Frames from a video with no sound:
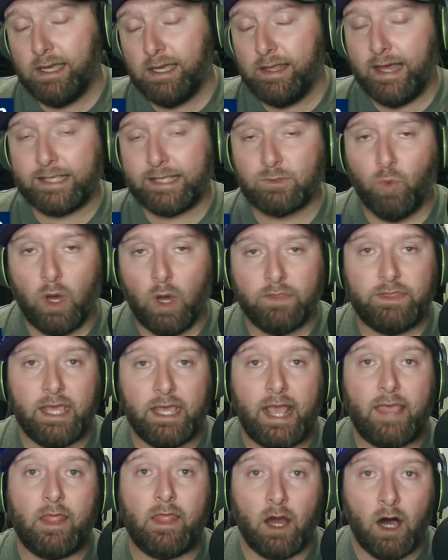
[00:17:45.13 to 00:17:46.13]
that's one
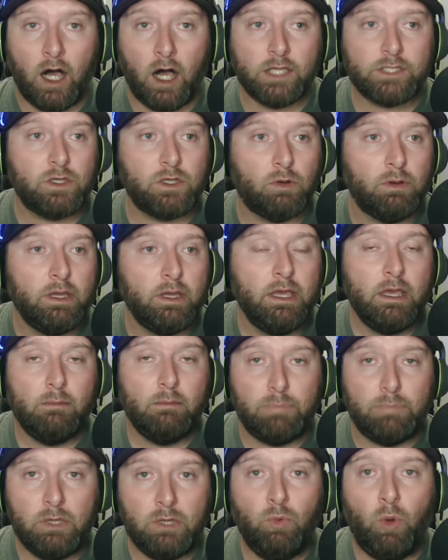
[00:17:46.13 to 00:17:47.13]
thing. And then also,
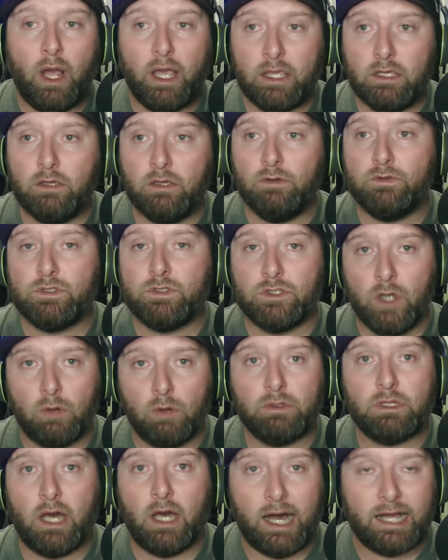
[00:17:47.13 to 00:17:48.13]
BYU
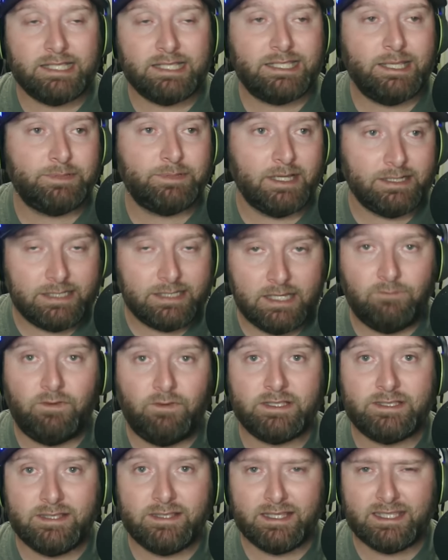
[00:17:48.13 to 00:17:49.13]
zone concepts on
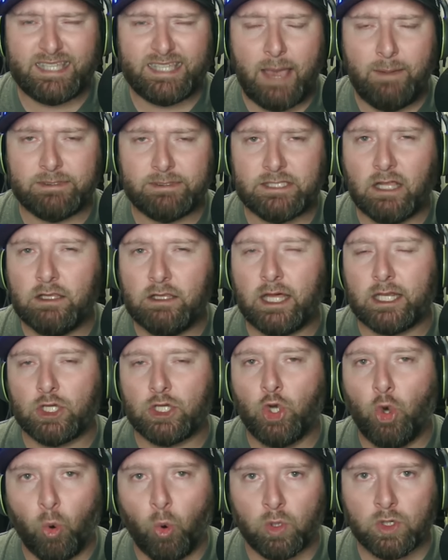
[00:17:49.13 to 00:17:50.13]
defense in this game. I saw a lot of
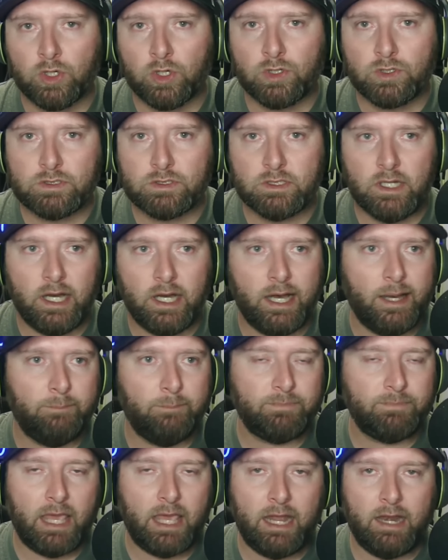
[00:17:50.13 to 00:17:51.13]
quarters.
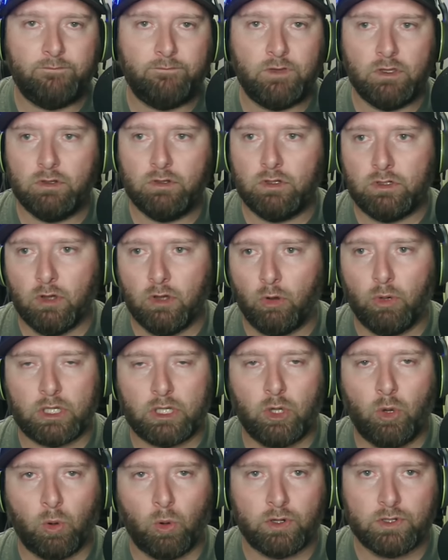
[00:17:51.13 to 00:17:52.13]
Um, and if you don't know what
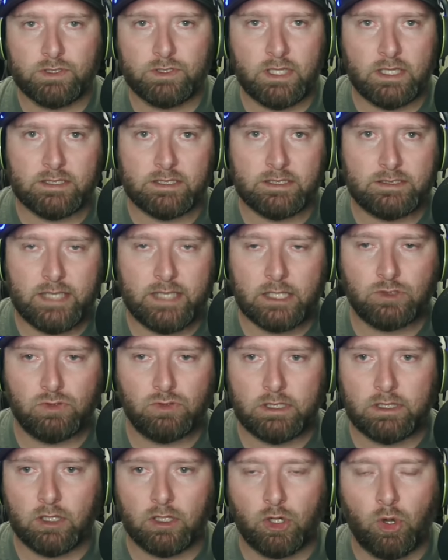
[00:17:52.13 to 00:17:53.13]
quarters is,
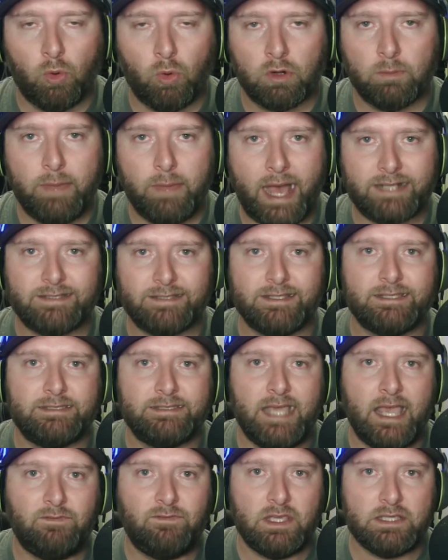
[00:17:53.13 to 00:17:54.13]
essentially the cornerbacks and the
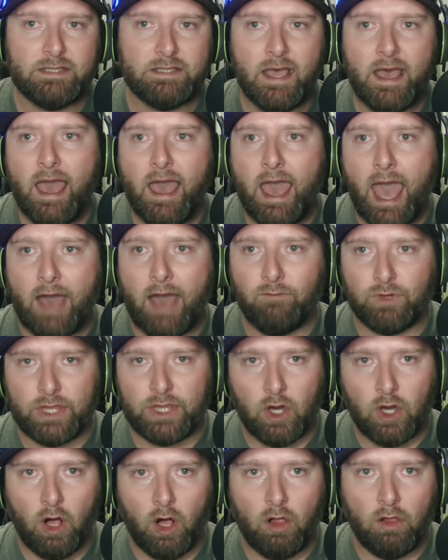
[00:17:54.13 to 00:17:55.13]
safeties have what they
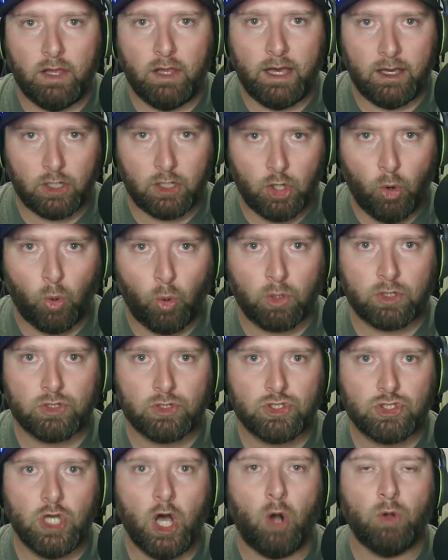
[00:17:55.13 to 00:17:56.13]
call a quarter
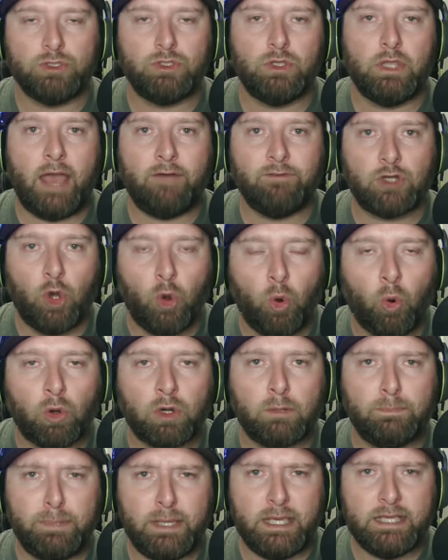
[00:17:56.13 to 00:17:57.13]
zone. So they have a
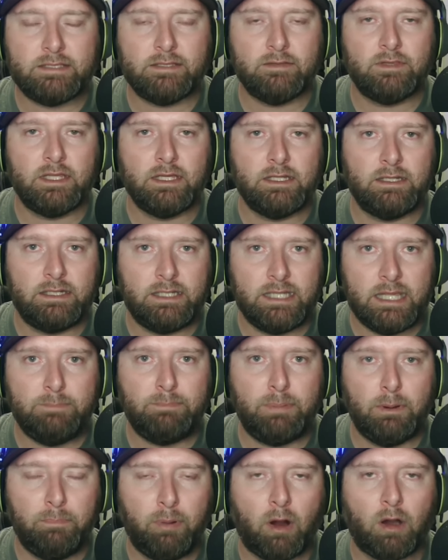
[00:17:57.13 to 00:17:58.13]
quarter piece of the
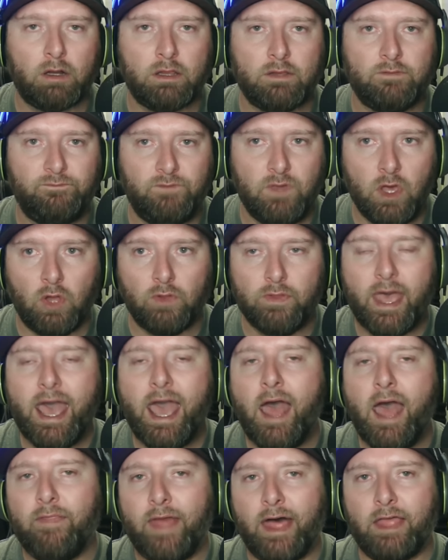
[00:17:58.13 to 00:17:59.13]
deep part of the field
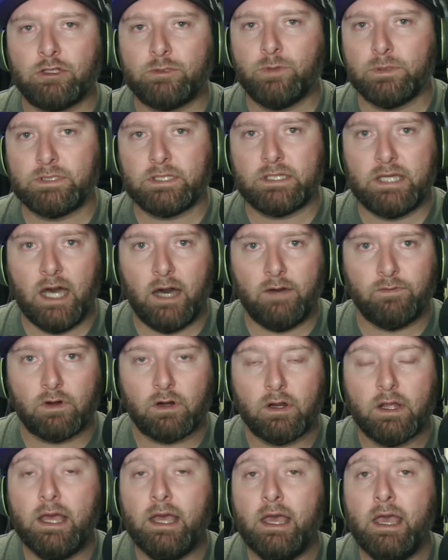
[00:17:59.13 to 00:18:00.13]
that they're supposed to
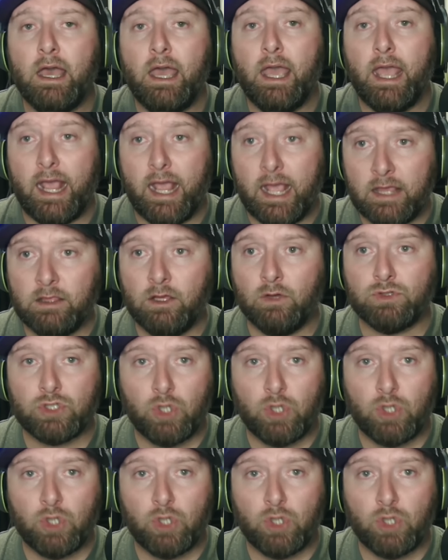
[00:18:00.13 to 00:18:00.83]
cover in those